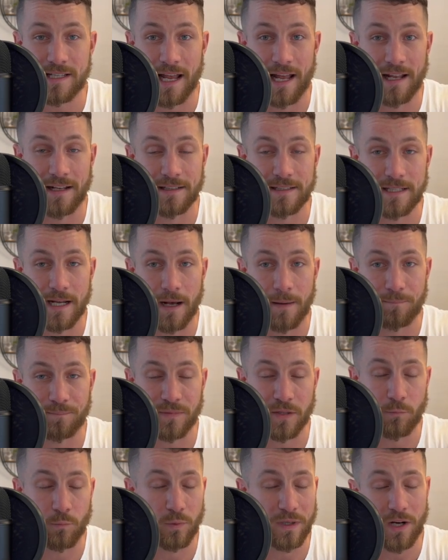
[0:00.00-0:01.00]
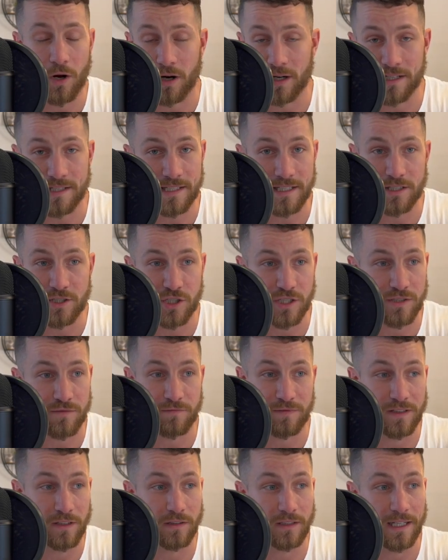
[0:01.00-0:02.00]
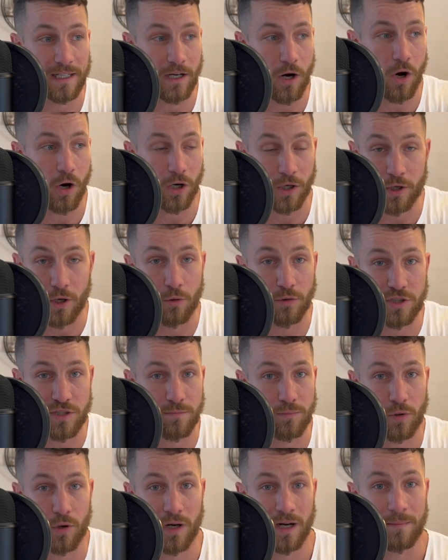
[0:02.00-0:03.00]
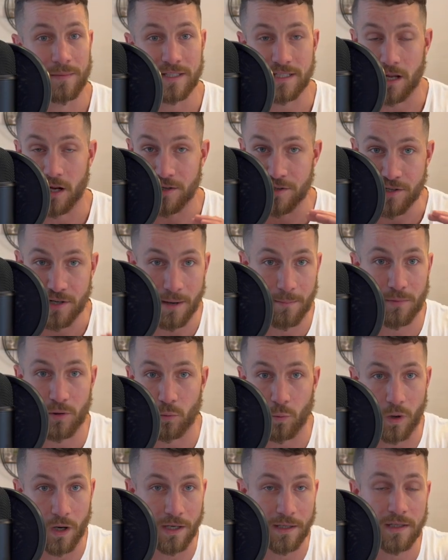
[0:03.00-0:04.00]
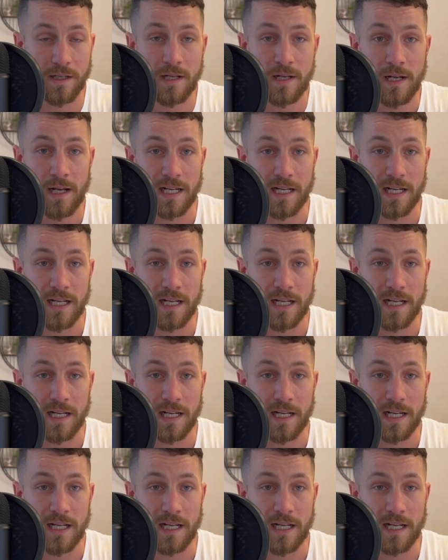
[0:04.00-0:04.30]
And um, we honestly just feel like our coaching program is number one,